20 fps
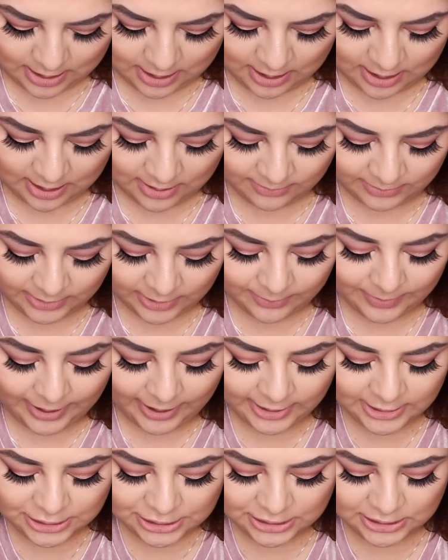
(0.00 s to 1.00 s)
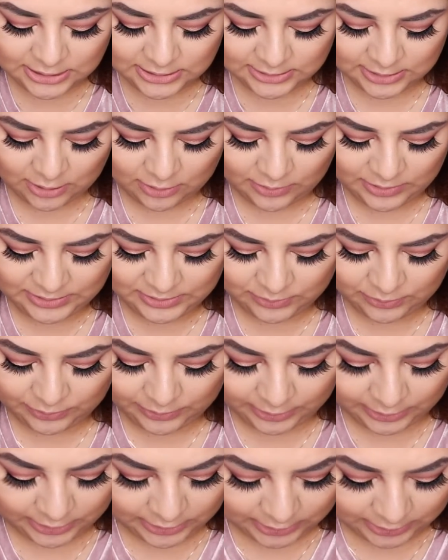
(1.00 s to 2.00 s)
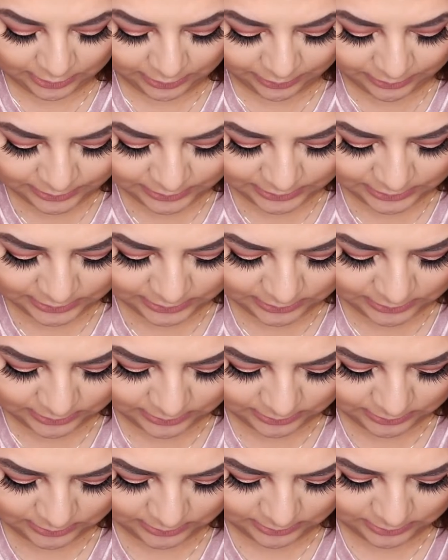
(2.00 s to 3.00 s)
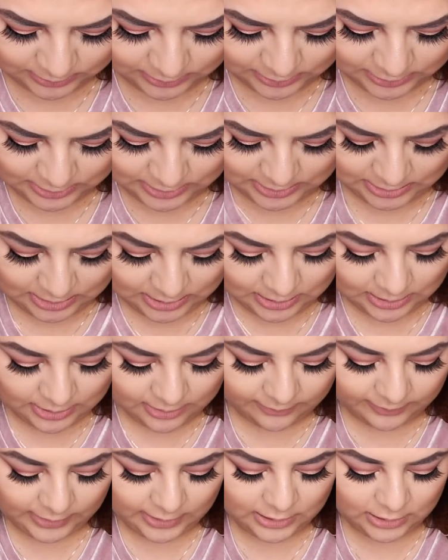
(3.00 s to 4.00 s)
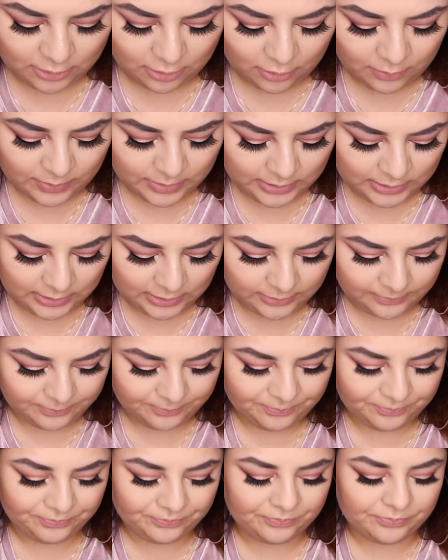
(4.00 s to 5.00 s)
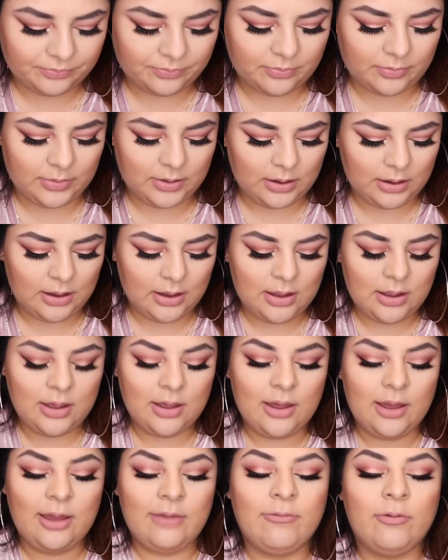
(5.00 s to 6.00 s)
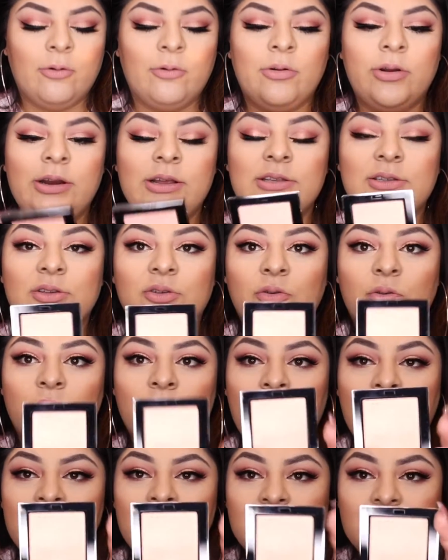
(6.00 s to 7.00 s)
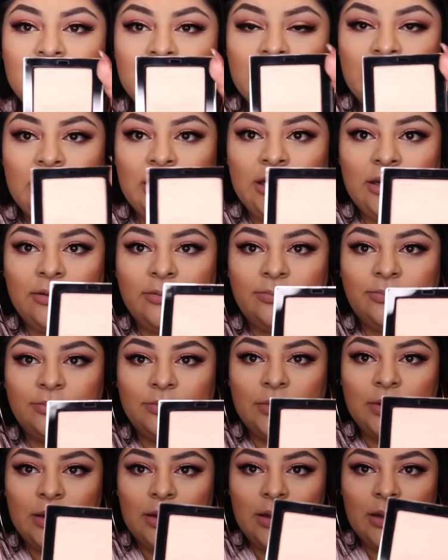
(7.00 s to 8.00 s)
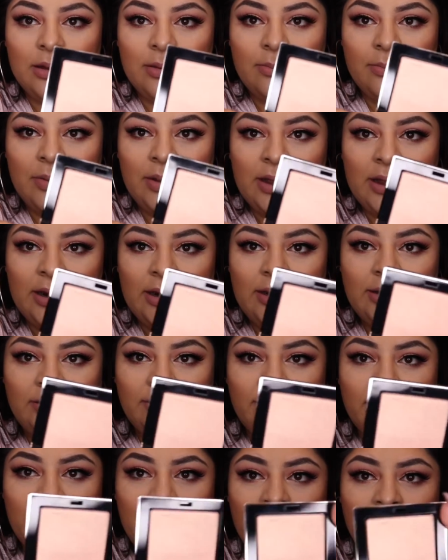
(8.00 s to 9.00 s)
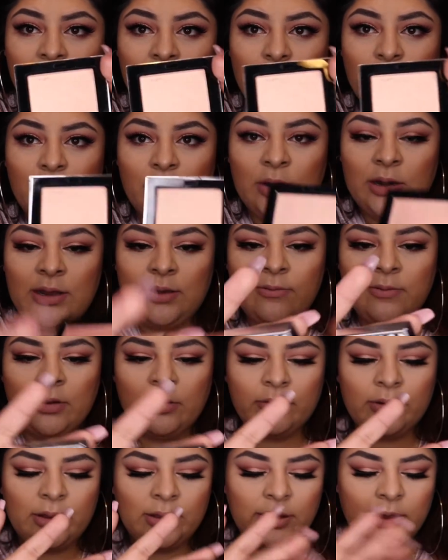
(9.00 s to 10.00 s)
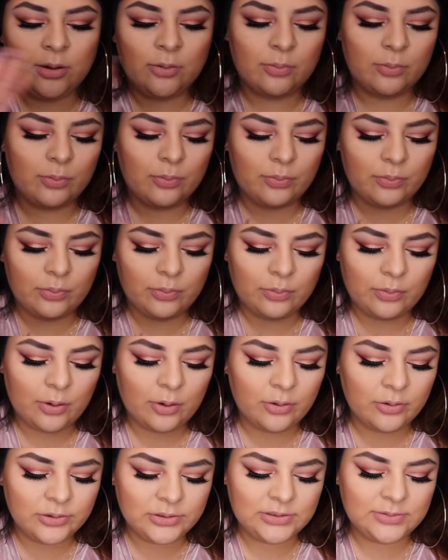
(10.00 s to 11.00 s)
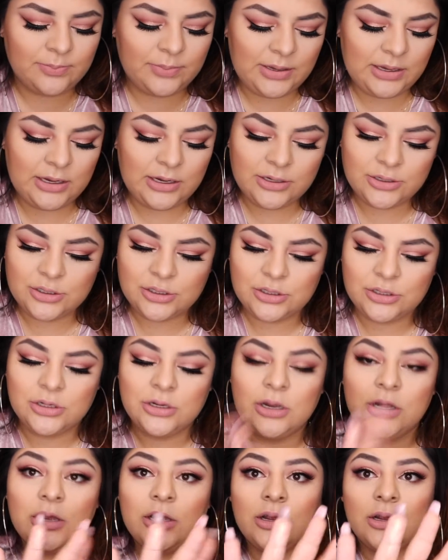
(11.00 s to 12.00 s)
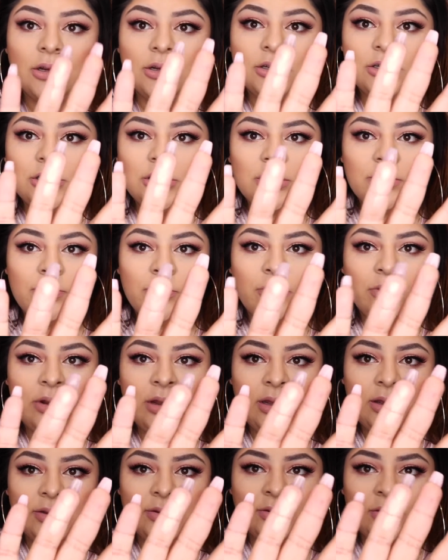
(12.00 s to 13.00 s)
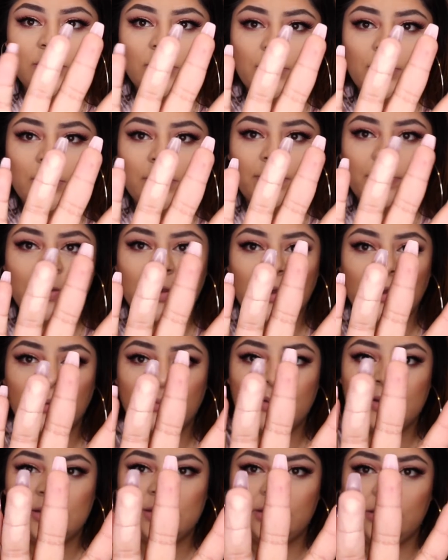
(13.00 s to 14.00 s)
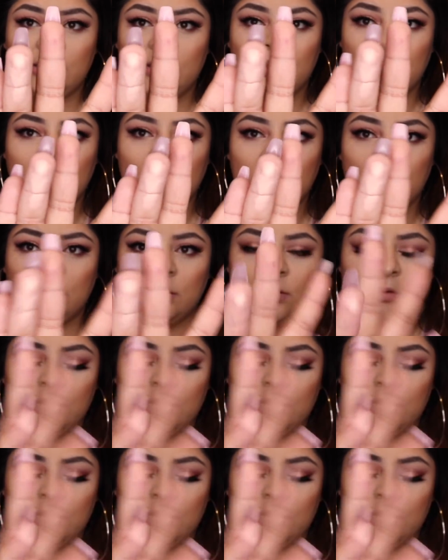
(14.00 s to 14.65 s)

Their packaging is always really cute. If I can open it. I've already scratched it. But it's very pretty. Very like rose peach shimmery. Super pigmented.